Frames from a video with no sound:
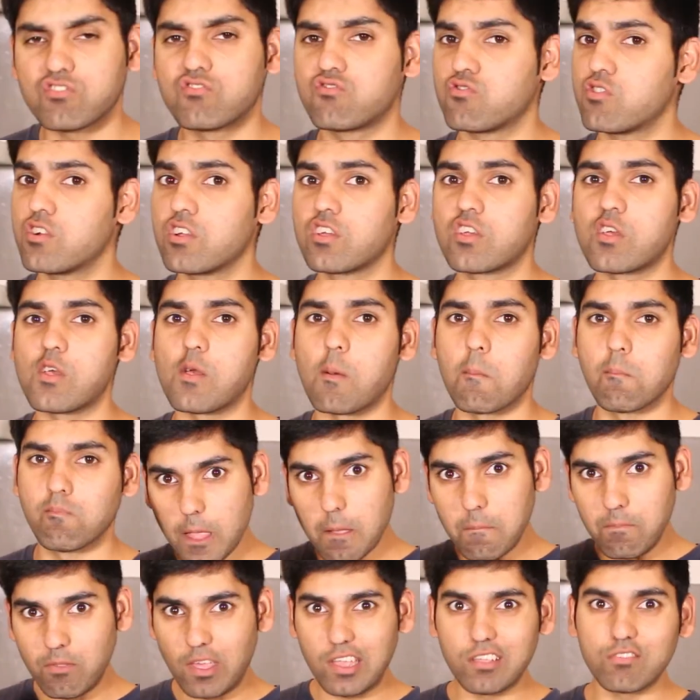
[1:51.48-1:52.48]
drinking.
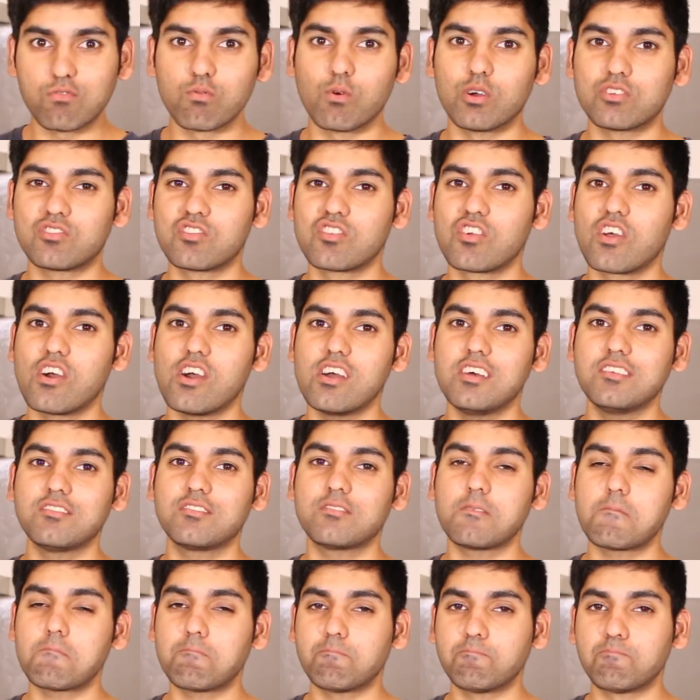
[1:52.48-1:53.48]
Thanks for watching,
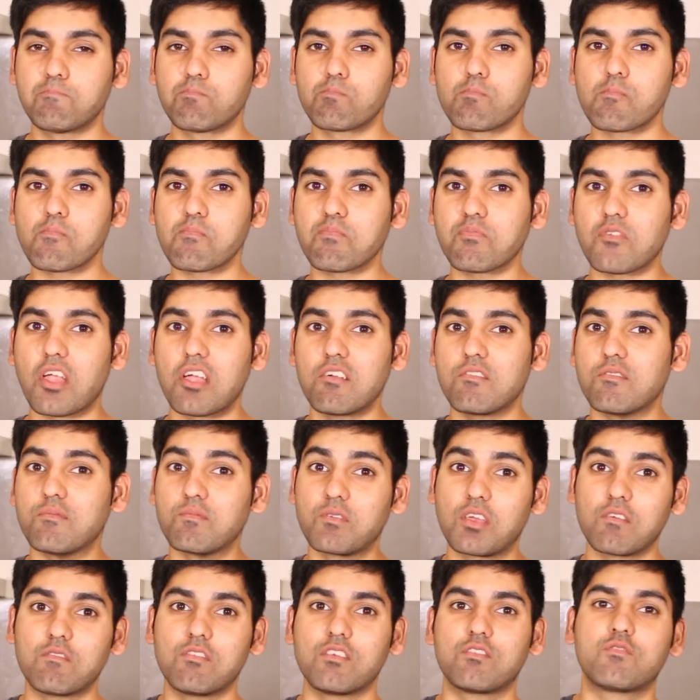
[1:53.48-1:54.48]
guys.
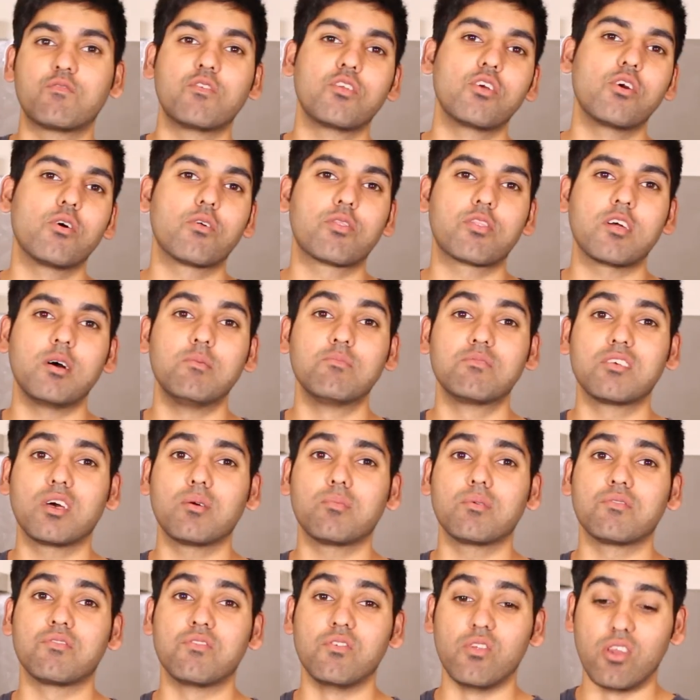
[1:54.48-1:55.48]
Give this video a thumbs
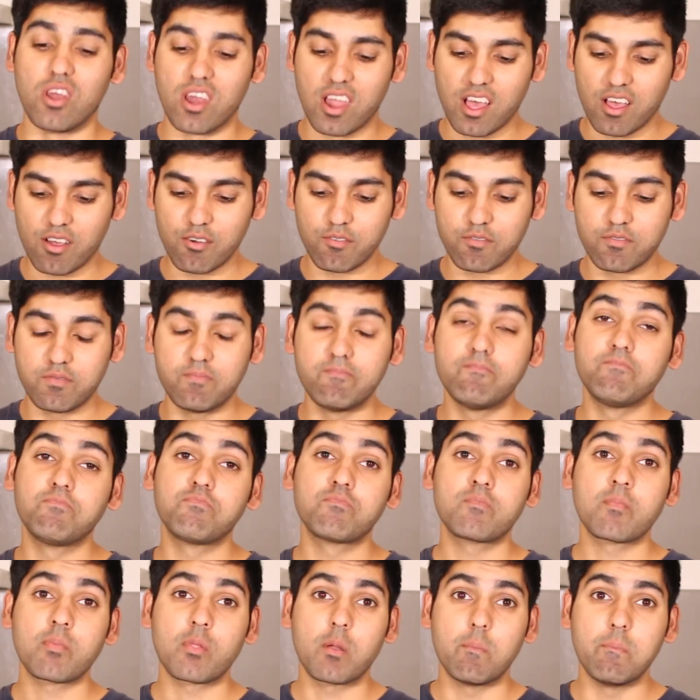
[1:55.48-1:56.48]
up if you love
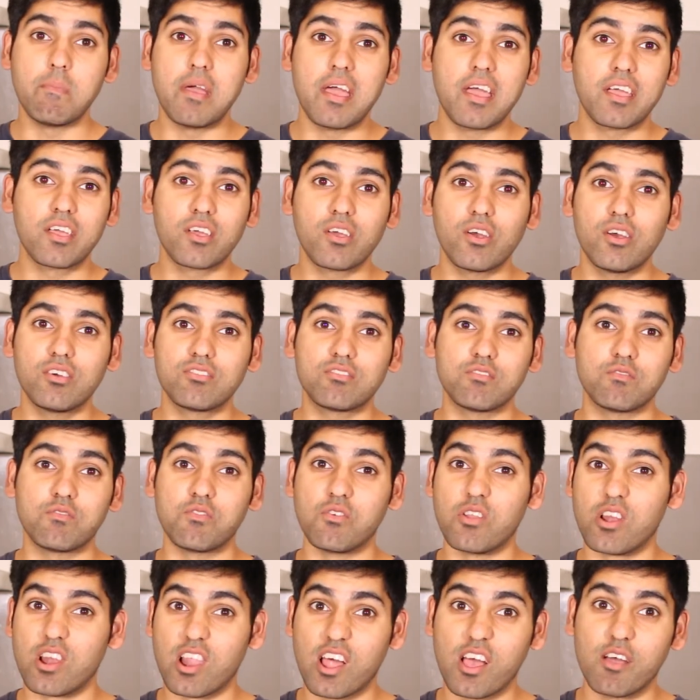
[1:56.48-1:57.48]
mangoes, if
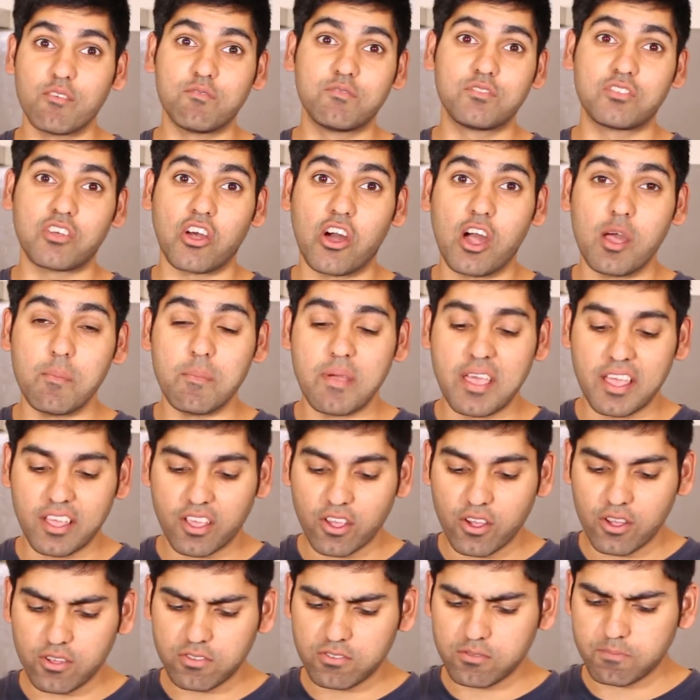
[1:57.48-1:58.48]
you love Thai
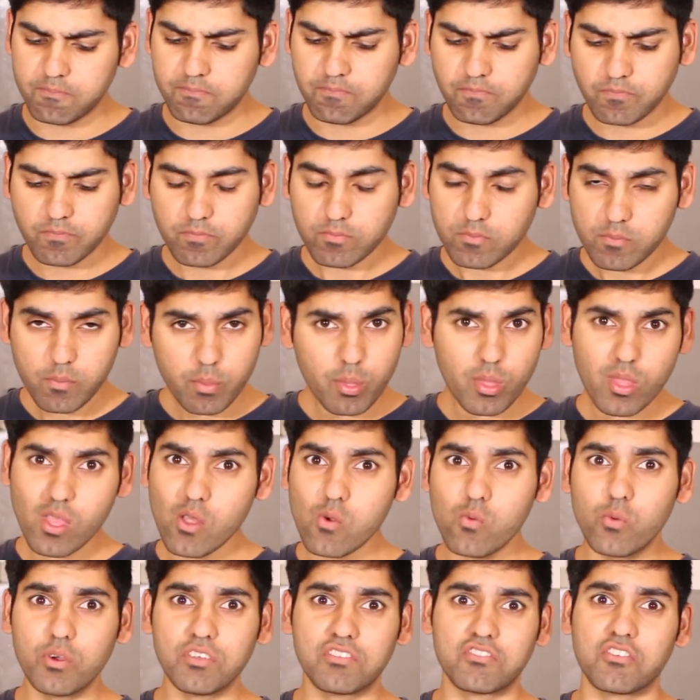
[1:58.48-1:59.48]
mangoes.
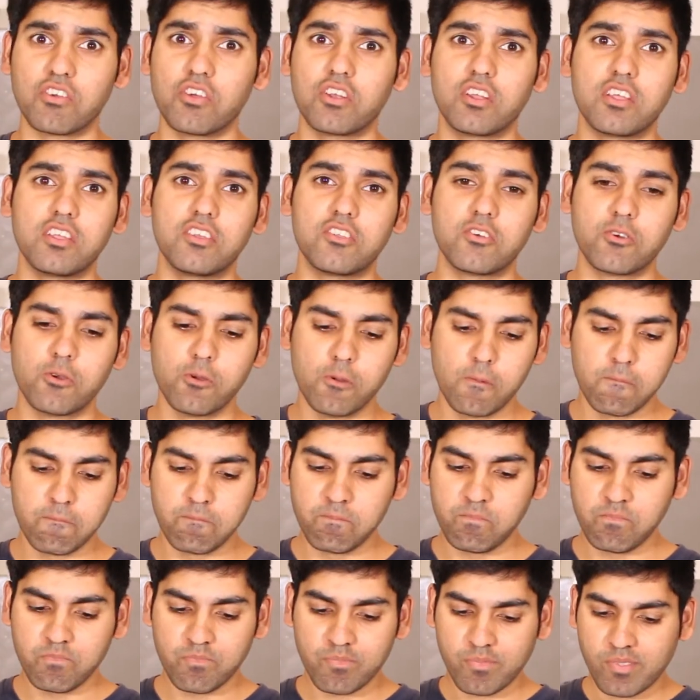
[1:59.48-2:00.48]
We certainly do.
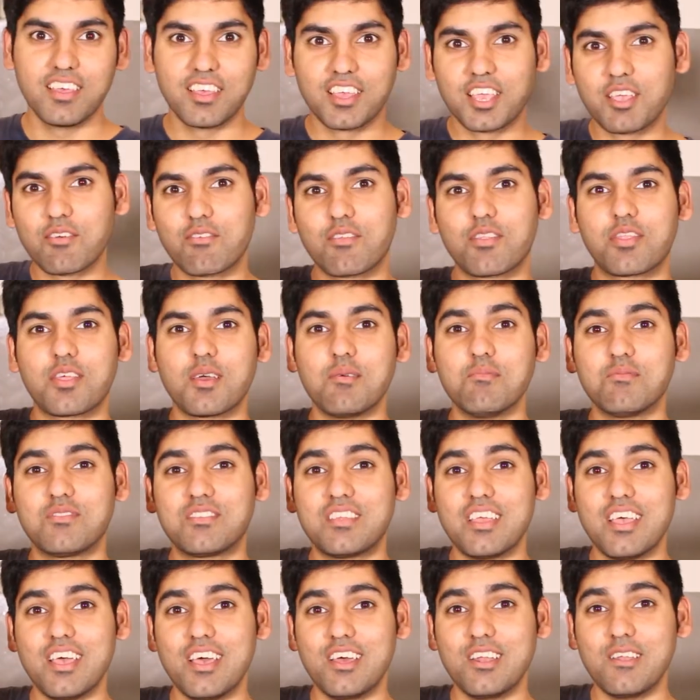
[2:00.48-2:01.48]
Give it a
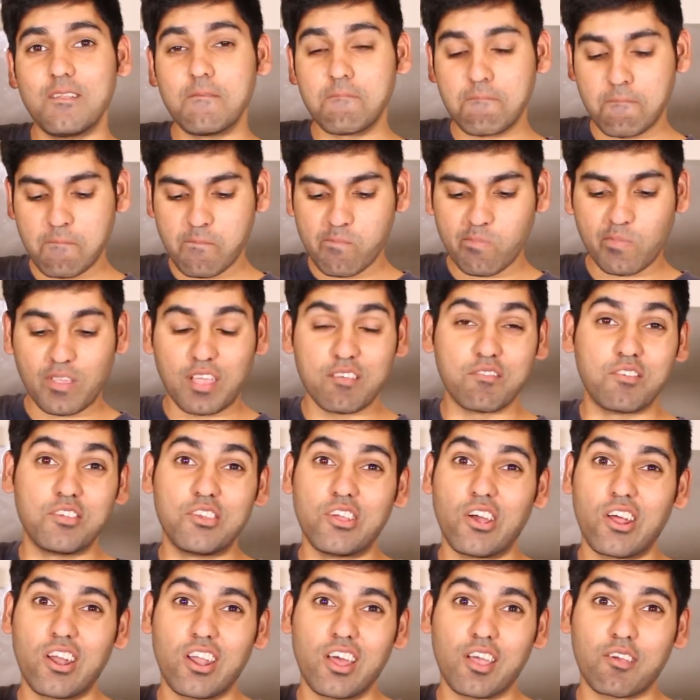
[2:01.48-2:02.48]
thumbs down if you
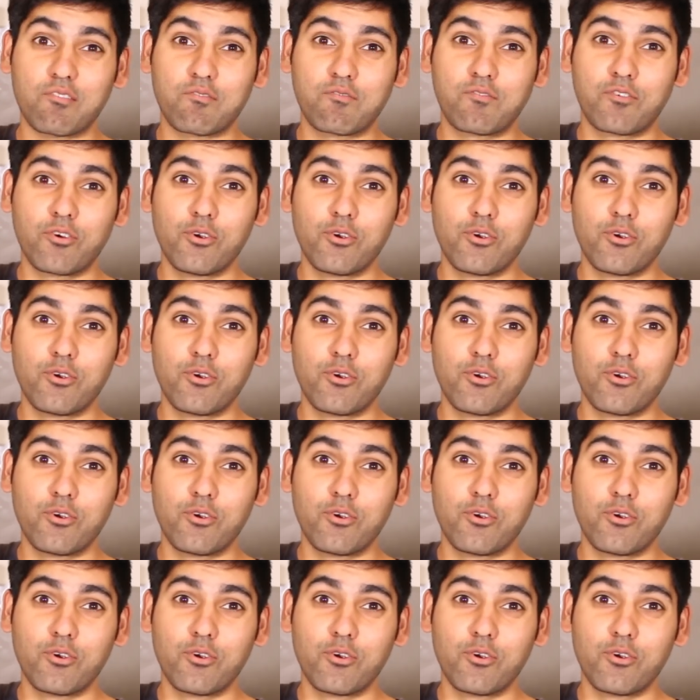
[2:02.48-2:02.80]
don't like